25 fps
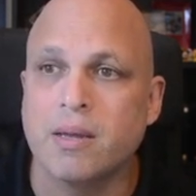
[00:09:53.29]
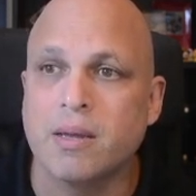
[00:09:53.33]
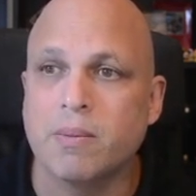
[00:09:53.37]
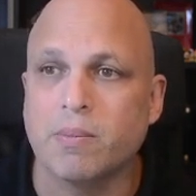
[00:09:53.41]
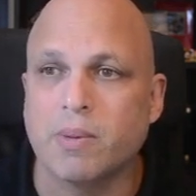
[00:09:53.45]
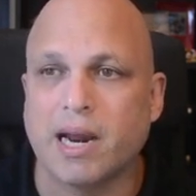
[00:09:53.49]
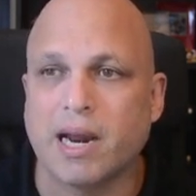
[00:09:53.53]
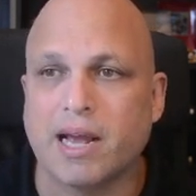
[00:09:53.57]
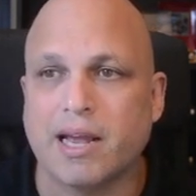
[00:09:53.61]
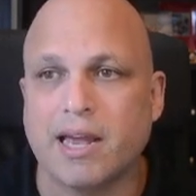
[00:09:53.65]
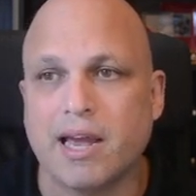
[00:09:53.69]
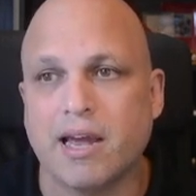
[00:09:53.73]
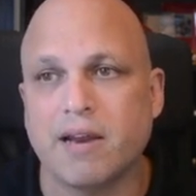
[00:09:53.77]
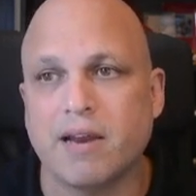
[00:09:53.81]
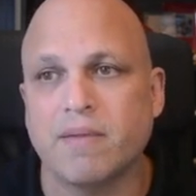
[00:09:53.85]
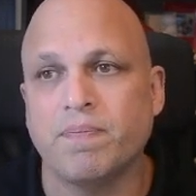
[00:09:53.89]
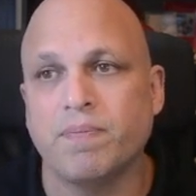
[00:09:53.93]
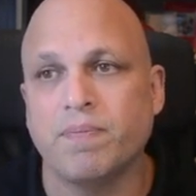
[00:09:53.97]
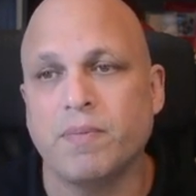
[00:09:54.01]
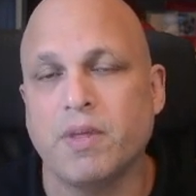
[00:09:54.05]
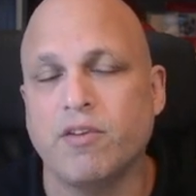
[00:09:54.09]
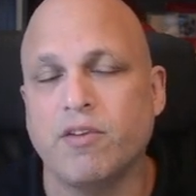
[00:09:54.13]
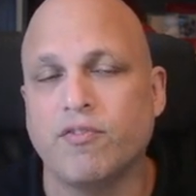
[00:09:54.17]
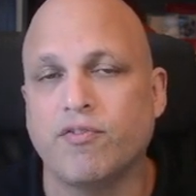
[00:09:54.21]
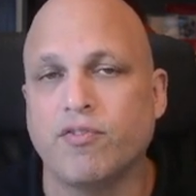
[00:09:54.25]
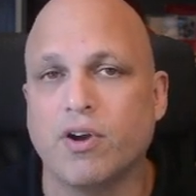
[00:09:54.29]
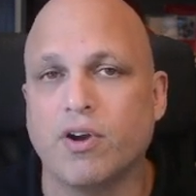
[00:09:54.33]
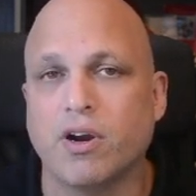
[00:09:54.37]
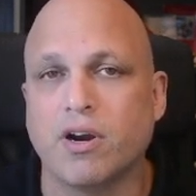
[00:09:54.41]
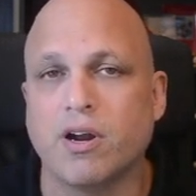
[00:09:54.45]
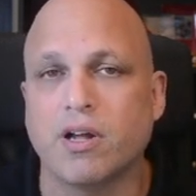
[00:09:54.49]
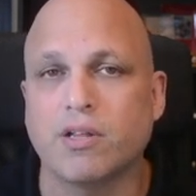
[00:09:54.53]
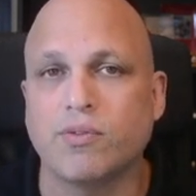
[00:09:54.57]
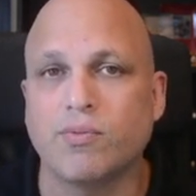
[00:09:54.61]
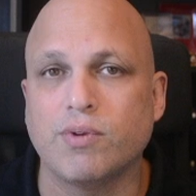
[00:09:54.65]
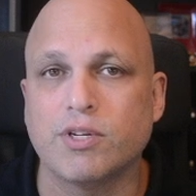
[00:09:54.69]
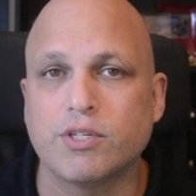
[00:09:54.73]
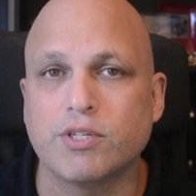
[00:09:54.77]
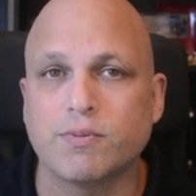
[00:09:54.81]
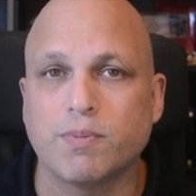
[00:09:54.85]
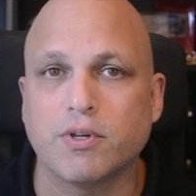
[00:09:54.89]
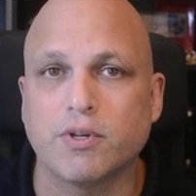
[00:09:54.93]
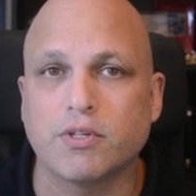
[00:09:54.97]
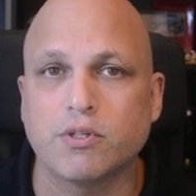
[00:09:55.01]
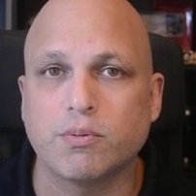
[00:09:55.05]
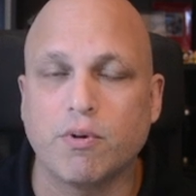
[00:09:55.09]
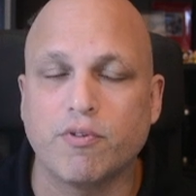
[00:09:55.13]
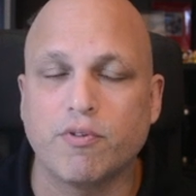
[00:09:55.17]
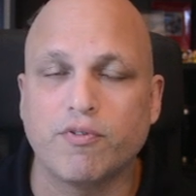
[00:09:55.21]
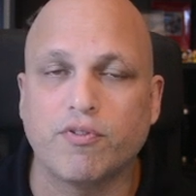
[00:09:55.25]
But again, if you're not
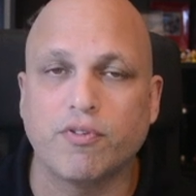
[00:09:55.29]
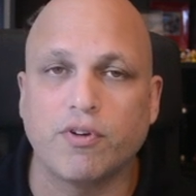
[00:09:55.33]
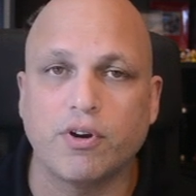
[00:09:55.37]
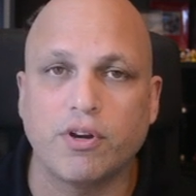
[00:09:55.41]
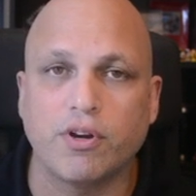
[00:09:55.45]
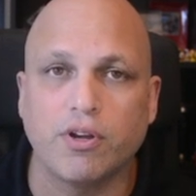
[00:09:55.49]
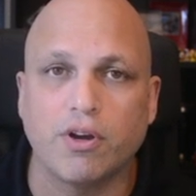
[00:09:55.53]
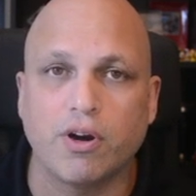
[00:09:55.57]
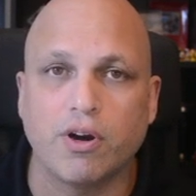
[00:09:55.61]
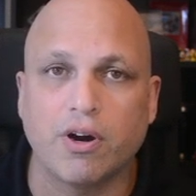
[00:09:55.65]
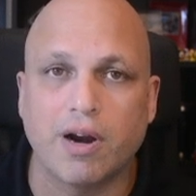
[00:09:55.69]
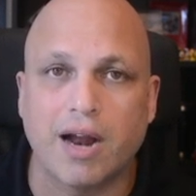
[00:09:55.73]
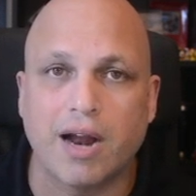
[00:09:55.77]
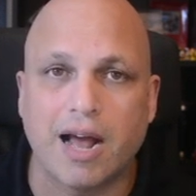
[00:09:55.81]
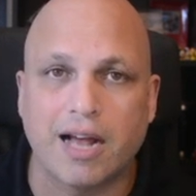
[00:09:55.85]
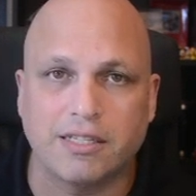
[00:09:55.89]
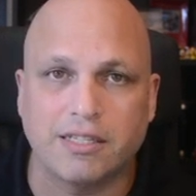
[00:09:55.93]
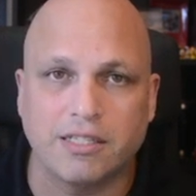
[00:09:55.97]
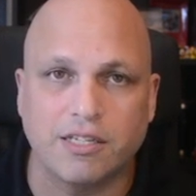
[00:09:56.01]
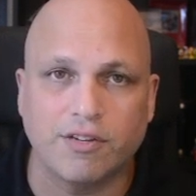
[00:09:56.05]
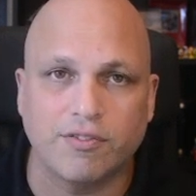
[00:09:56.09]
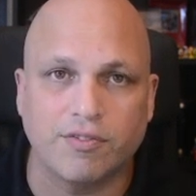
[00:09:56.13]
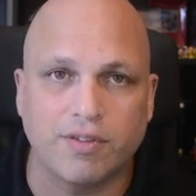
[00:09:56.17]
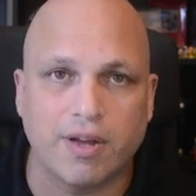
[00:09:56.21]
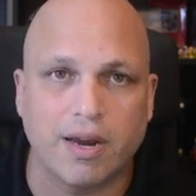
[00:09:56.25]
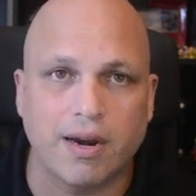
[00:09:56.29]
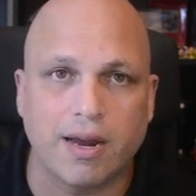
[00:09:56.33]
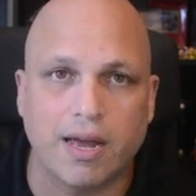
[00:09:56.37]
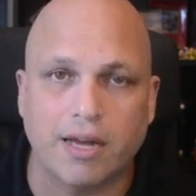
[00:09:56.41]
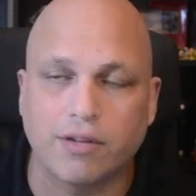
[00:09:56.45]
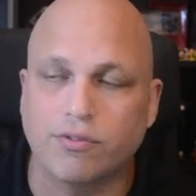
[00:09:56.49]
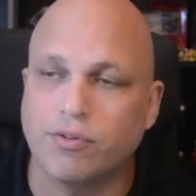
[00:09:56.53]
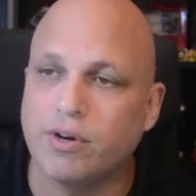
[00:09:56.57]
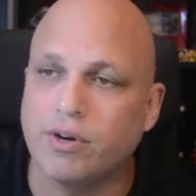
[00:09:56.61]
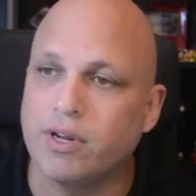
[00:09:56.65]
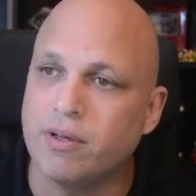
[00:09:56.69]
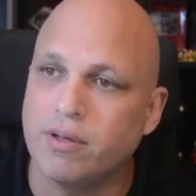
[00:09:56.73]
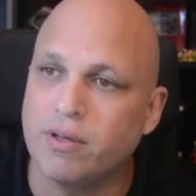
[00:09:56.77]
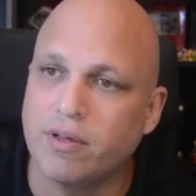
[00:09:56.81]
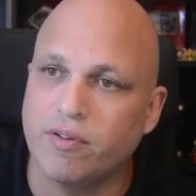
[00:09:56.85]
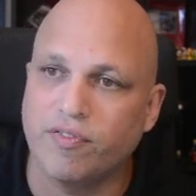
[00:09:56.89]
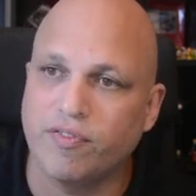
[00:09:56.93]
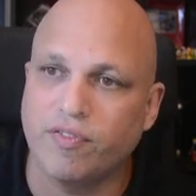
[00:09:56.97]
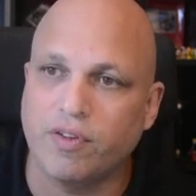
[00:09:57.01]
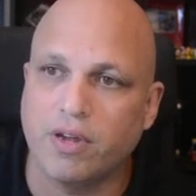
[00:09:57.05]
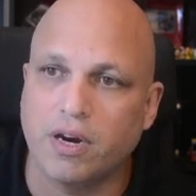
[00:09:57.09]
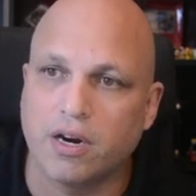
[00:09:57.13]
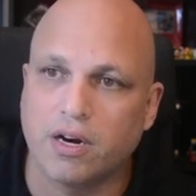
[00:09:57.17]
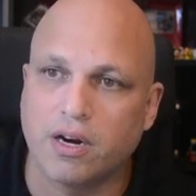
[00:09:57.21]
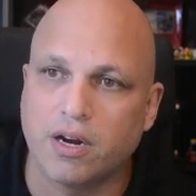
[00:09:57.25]
responsible for your Active Directory,
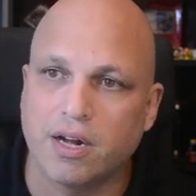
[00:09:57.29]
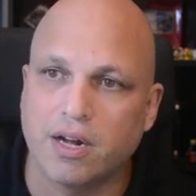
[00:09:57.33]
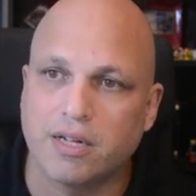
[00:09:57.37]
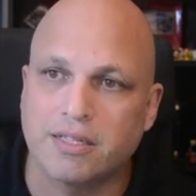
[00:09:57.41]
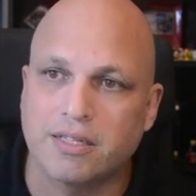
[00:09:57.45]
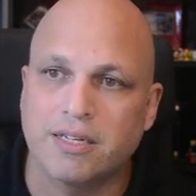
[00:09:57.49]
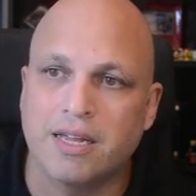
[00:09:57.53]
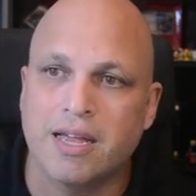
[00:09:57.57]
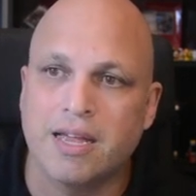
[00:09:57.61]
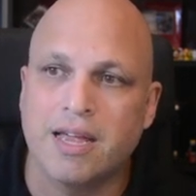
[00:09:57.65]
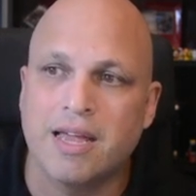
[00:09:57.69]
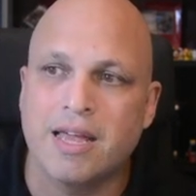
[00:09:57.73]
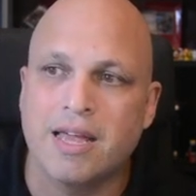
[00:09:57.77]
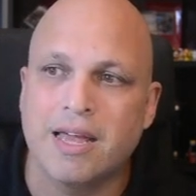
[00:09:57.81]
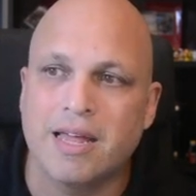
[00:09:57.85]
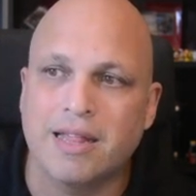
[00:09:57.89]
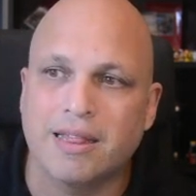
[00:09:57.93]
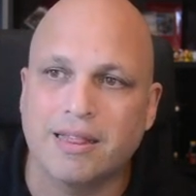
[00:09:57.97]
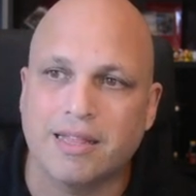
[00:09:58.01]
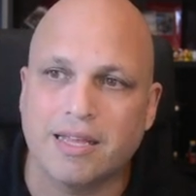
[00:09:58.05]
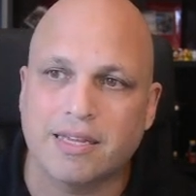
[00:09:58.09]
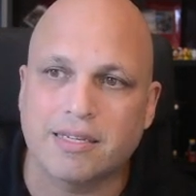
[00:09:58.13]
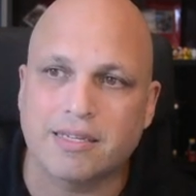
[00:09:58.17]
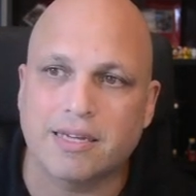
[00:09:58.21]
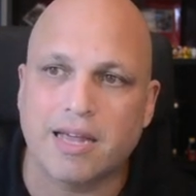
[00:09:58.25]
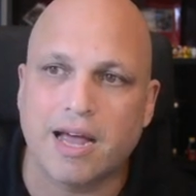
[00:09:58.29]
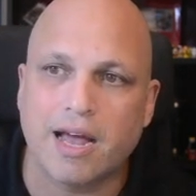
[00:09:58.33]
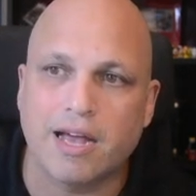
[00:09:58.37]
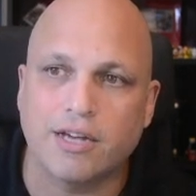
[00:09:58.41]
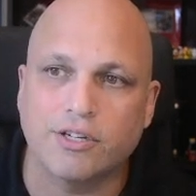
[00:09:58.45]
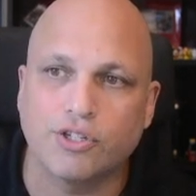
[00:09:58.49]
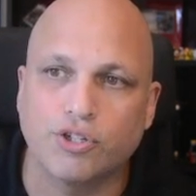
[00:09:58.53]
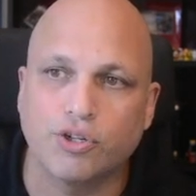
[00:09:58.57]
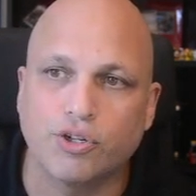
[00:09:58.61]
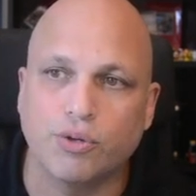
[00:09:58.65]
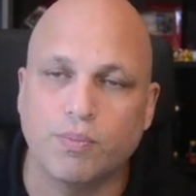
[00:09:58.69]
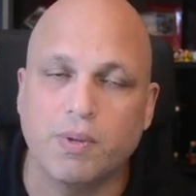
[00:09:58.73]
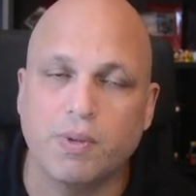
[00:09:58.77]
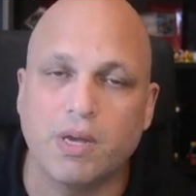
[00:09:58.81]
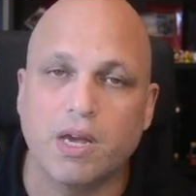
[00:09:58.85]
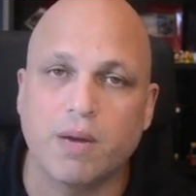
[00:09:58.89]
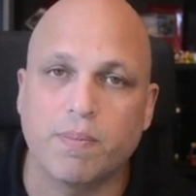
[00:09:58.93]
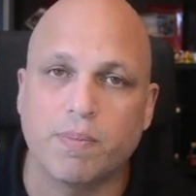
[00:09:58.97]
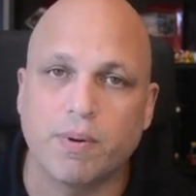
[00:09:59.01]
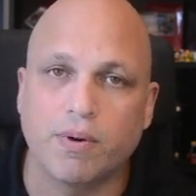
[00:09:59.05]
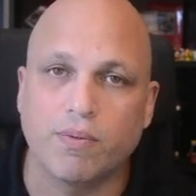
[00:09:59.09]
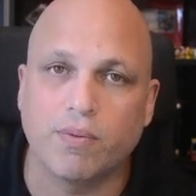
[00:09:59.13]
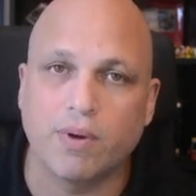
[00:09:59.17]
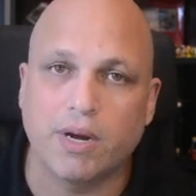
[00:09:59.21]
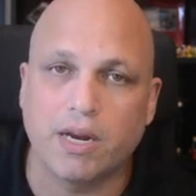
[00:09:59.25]
fear not. These guys should be up
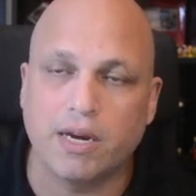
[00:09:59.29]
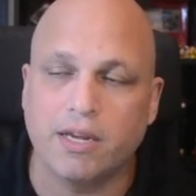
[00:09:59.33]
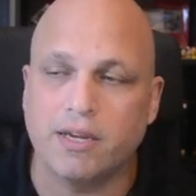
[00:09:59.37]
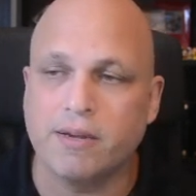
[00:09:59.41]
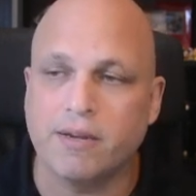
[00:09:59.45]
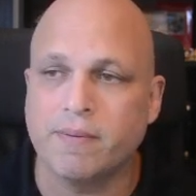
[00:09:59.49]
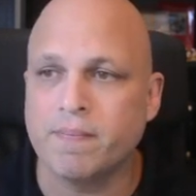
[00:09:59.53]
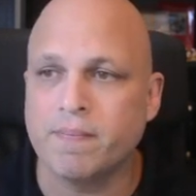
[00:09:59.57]
and running